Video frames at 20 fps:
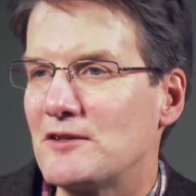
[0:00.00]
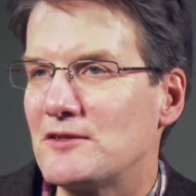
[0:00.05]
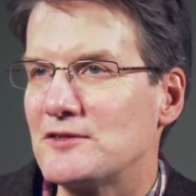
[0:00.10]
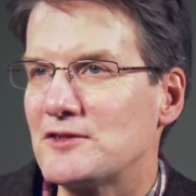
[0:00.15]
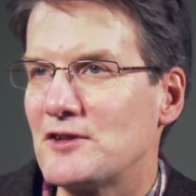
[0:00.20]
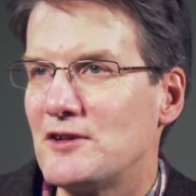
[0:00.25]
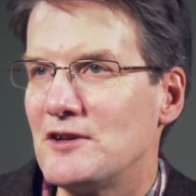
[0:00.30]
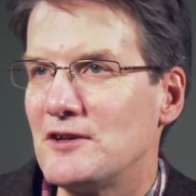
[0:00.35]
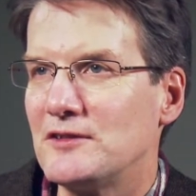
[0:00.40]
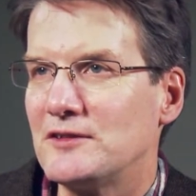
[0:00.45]

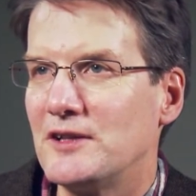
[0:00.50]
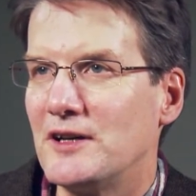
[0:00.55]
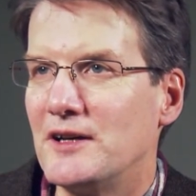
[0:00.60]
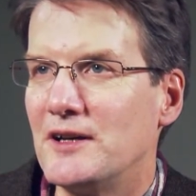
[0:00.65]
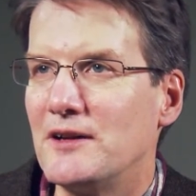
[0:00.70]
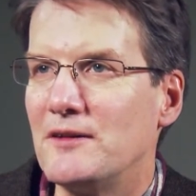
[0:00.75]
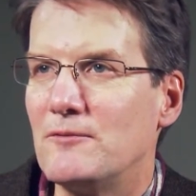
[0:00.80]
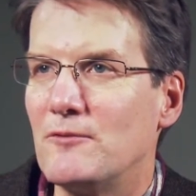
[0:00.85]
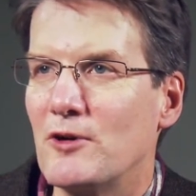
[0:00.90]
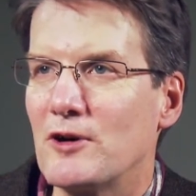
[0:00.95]
Doug Auld.
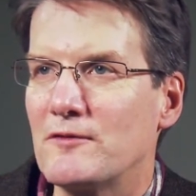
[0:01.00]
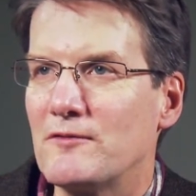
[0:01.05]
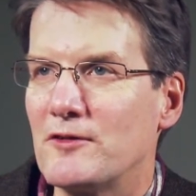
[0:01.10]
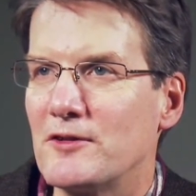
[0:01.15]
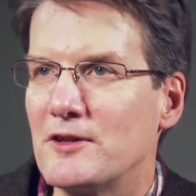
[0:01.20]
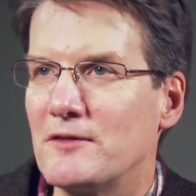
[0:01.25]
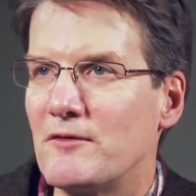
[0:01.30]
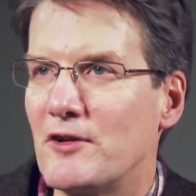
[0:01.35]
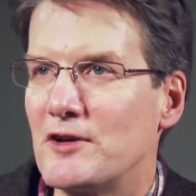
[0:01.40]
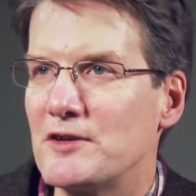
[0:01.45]
I work
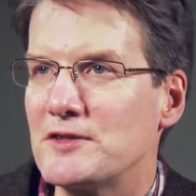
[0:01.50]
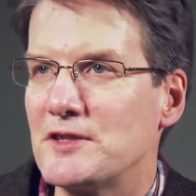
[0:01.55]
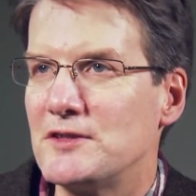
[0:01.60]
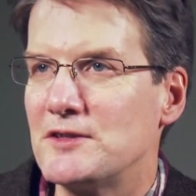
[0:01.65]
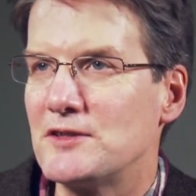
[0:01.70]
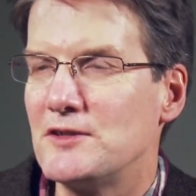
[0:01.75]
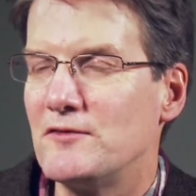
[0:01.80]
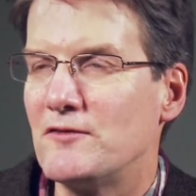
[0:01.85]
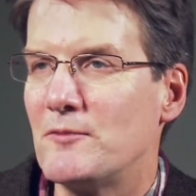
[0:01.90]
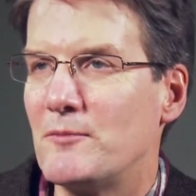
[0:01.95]
for the Novartis
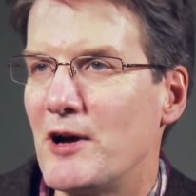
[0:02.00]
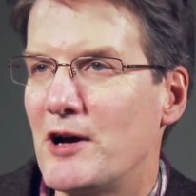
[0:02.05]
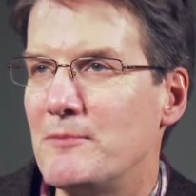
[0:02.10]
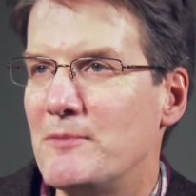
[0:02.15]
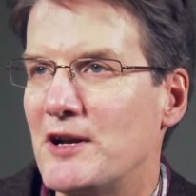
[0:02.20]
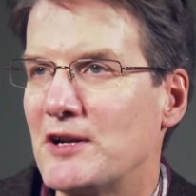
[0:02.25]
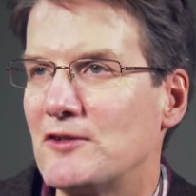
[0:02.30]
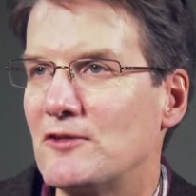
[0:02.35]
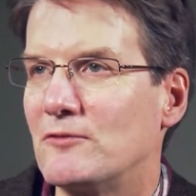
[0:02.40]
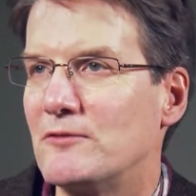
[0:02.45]
Institute for
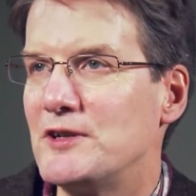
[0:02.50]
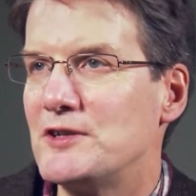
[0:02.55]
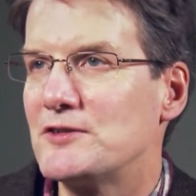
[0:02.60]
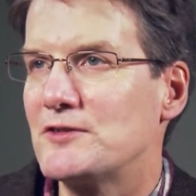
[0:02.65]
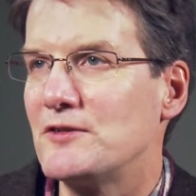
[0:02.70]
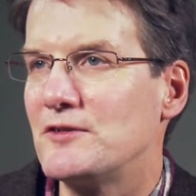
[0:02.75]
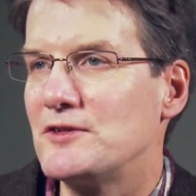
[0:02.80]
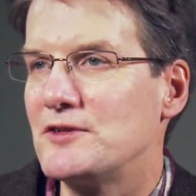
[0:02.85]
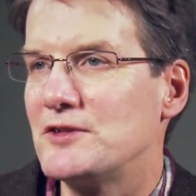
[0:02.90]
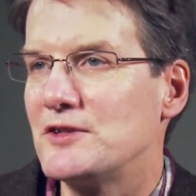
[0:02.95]
Biomedical
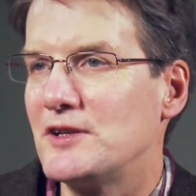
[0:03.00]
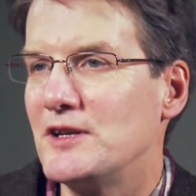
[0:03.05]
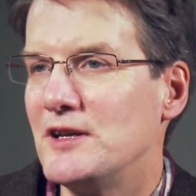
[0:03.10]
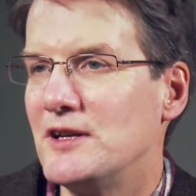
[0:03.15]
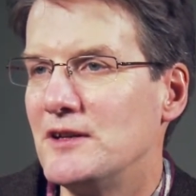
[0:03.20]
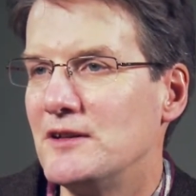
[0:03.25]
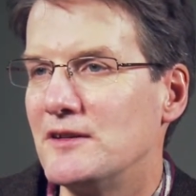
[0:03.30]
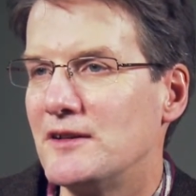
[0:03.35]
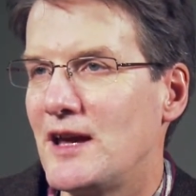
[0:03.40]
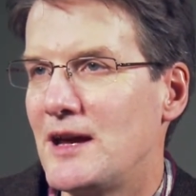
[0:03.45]
Research
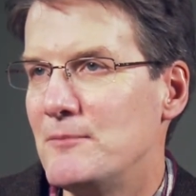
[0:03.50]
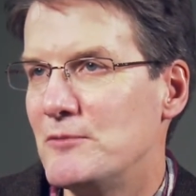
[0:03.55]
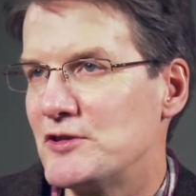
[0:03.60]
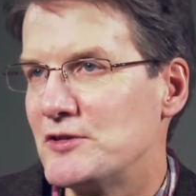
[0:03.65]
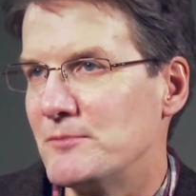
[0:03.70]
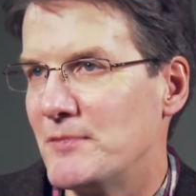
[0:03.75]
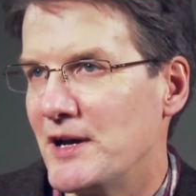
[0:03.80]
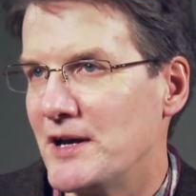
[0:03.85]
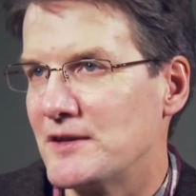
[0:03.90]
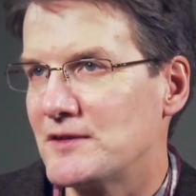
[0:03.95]
in
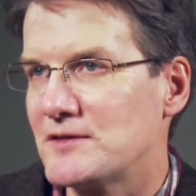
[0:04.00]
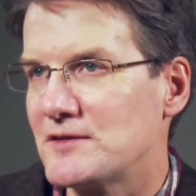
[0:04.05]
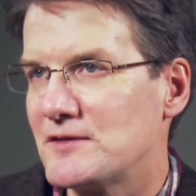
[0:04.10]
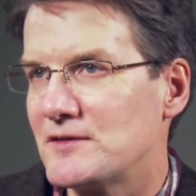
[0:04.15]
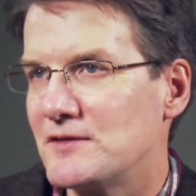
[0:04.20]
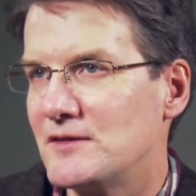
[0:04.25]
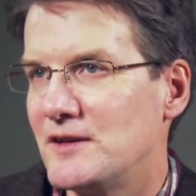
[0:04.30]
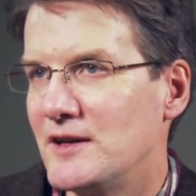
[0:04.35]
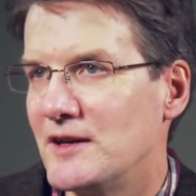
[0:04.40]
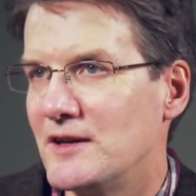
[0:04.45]
Cambridge,
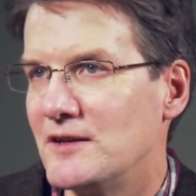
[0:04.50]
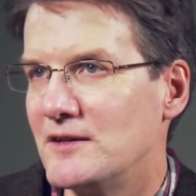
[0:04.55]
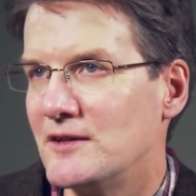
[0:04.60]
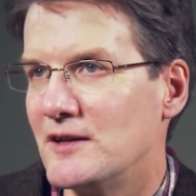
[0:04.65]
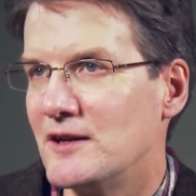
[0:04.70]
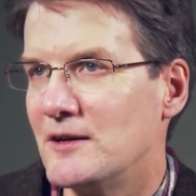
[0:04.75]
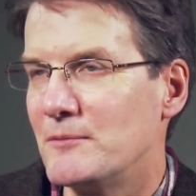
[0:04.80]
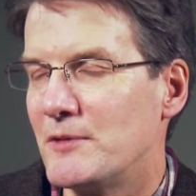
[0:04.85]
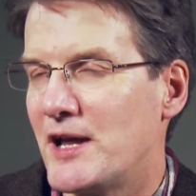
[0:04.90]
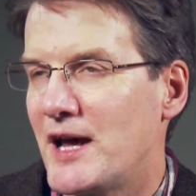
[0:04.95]
Mass.
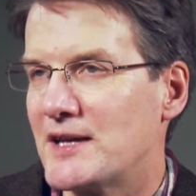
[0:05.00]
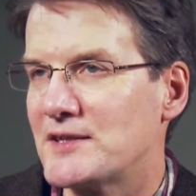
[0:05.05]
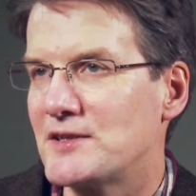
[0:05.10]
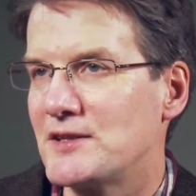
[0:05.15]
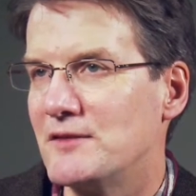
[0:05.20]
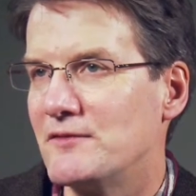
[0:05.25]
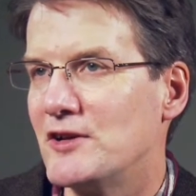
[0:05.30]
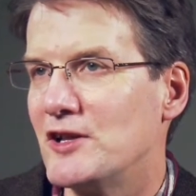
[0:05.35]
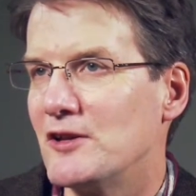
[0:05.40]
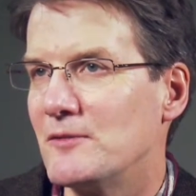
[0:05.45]
And I'm an
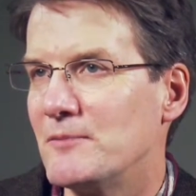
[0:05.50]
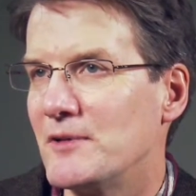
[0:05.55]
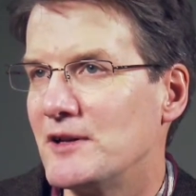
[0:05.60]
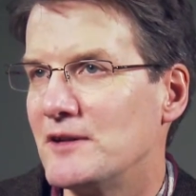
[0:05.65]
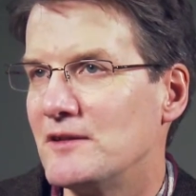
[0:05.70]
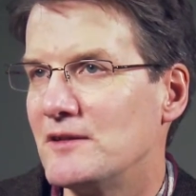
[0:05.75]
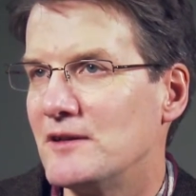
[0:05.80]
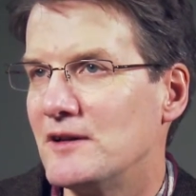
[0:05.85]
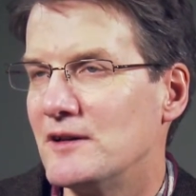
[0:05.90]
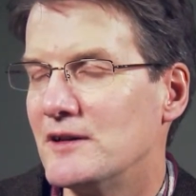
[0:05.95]
assay
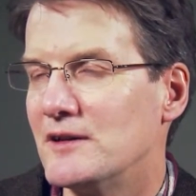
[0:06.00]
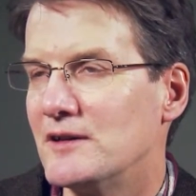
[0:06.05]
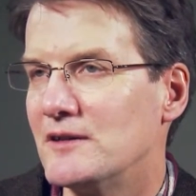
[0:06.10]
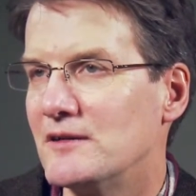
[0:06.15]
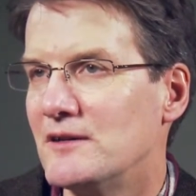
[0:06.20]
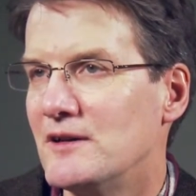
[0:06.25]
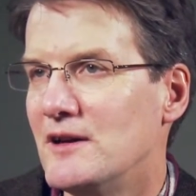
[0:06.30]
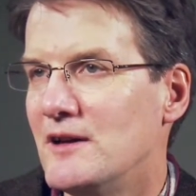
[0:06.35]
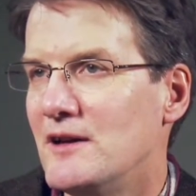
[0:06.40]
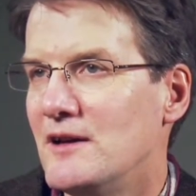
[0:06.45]
development
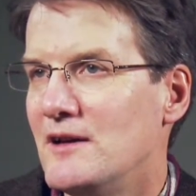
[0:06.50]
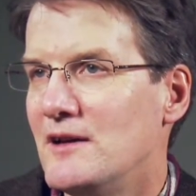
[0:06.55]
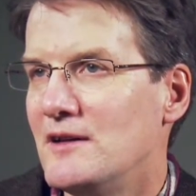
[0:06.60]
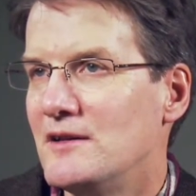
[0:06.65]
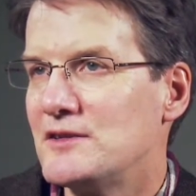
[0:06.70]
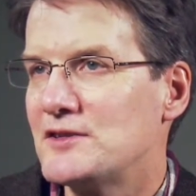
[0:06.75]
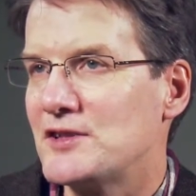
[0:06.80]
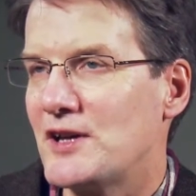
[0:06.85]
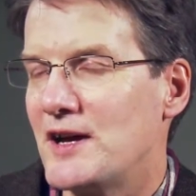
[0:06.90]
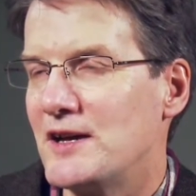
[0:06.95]

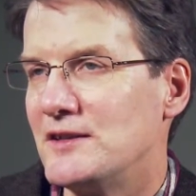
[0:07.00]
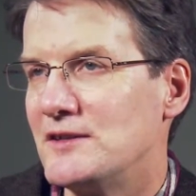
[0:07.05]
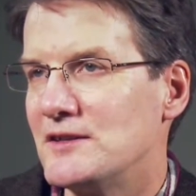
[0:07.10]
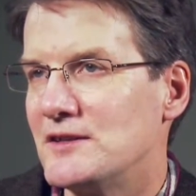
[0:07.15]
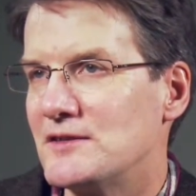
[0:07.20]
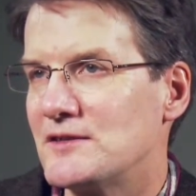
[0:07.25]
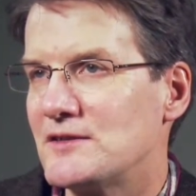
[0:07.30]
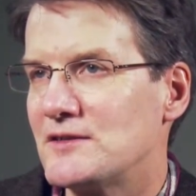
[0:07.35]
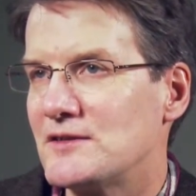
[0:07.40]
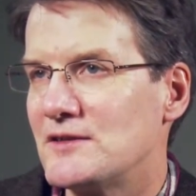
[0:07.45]

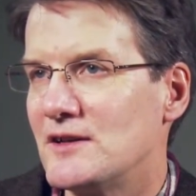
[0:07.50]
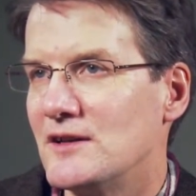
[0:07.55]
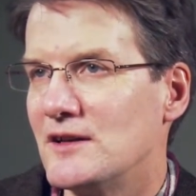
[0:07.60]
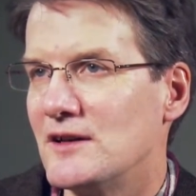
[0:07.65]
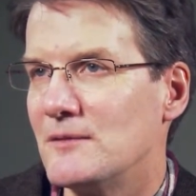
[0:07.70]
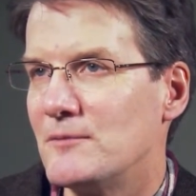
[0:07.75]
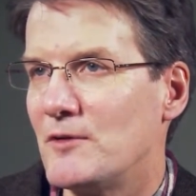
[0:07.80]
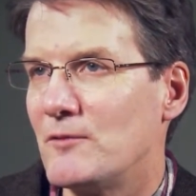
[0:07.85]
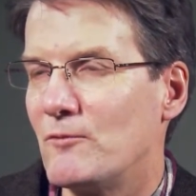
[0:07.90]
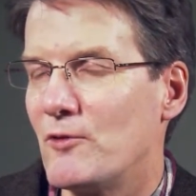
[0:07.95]
scientist.
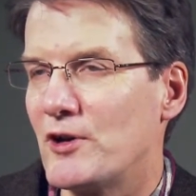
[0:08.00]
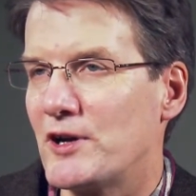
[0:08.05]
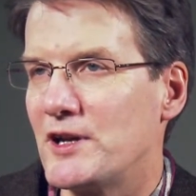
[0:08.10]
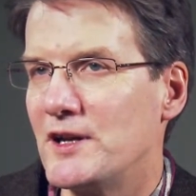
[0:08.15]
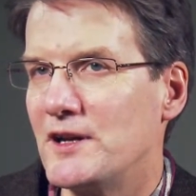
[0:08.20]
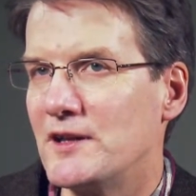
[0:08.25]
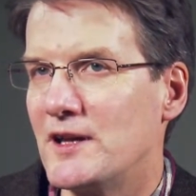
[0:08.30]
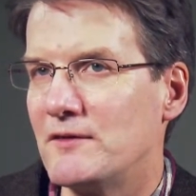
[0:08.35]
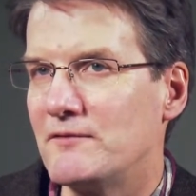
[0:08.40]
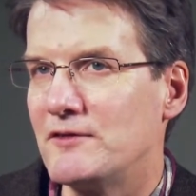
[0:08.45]
I've been
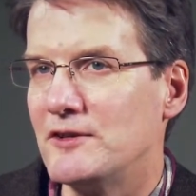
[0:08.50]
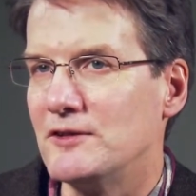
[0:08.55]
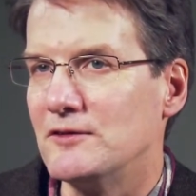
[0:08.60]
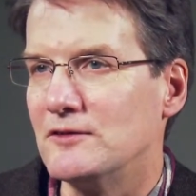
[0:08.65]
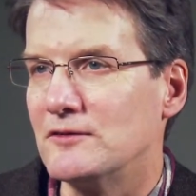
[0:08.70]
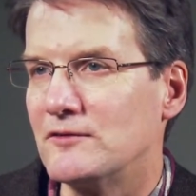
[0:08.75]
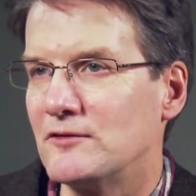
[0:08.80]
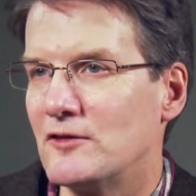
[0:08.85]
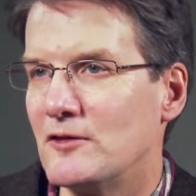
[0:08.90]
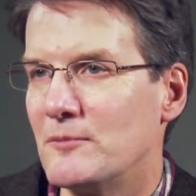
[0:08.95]
working in that
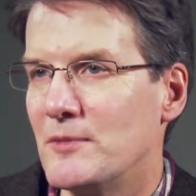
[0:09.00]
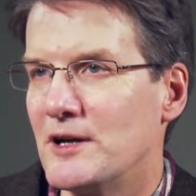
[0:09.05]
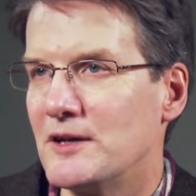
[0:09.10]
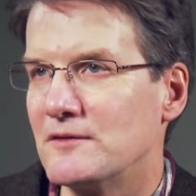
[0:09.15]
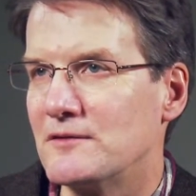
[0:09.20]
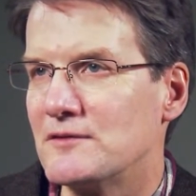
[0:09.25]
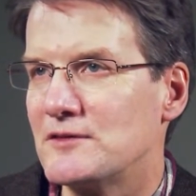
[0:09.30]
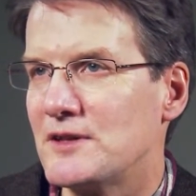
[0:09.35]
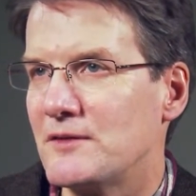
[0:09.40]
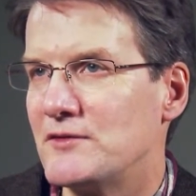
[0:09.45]
field for
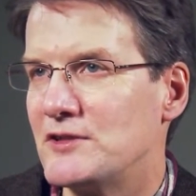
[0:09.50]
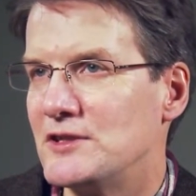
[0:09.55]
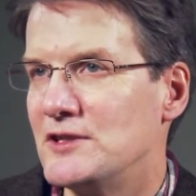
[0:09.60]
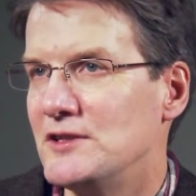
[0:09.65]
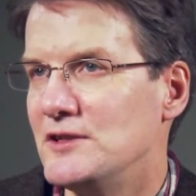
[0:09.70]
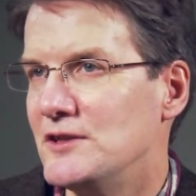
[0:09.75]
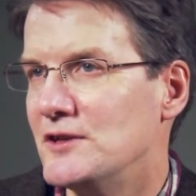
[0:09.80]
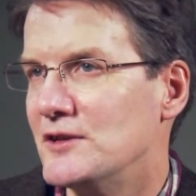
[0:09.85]
about 17